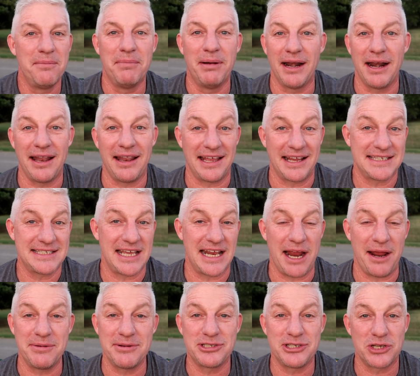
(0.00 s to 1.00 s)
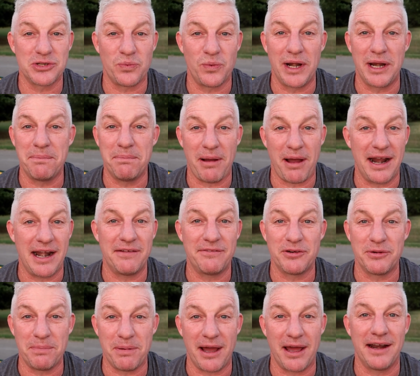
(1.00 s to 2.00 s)
but like I said, I was just winning pot
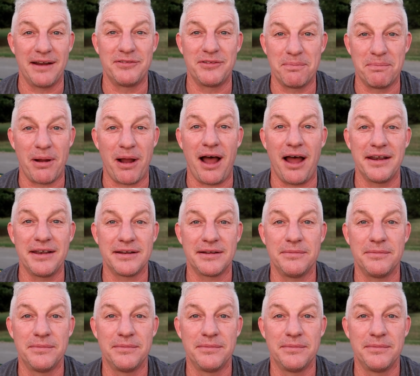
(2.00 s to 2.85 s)
after pot after pot.